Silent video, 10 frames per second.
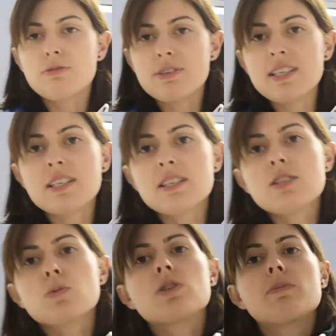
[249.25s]
of
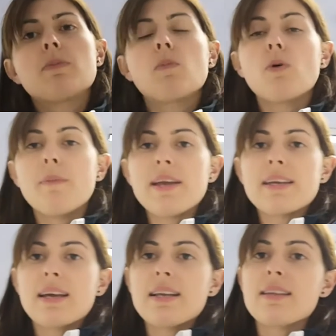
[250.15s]
resistance will make
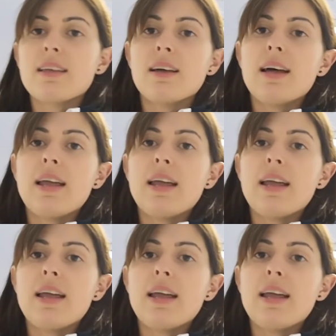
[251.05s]
it either